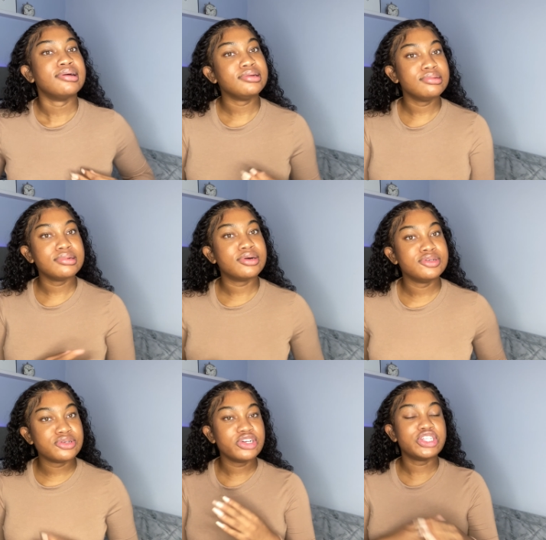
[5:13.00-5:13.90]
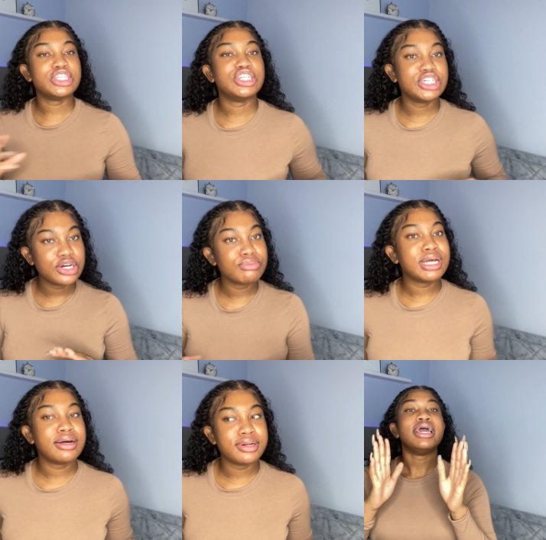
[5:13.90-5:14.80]
you know, joys of the jungle
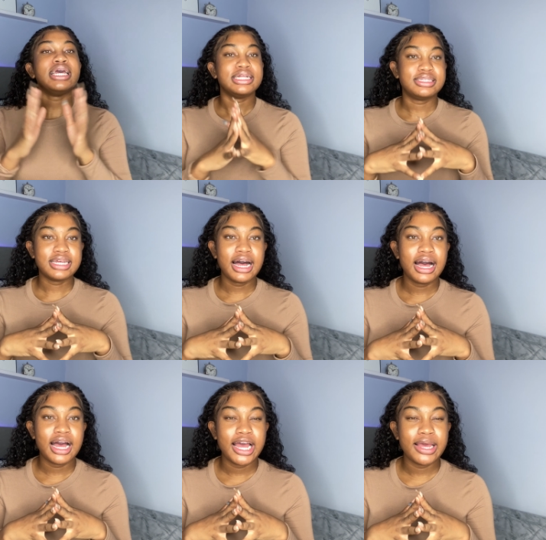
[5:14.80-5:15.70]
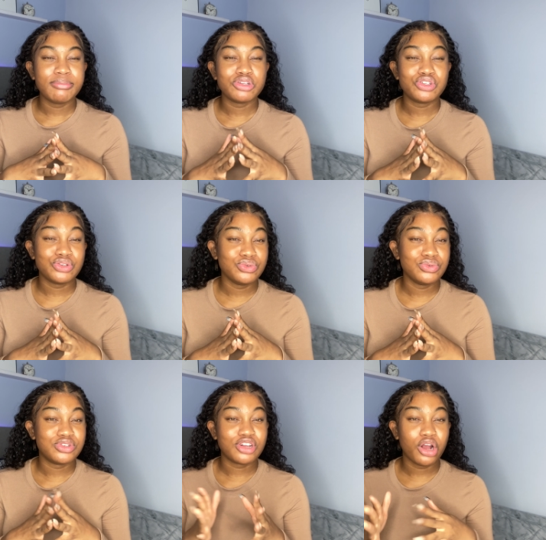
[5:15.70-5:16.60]
down there, it's time to
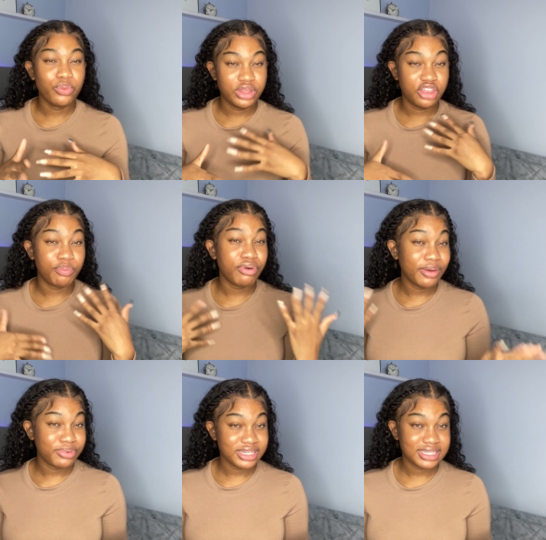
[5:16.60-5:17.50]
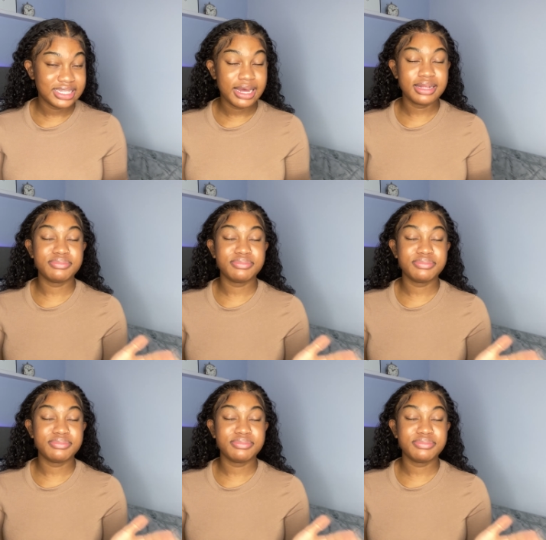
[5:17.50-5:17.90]
start with your prepping steps.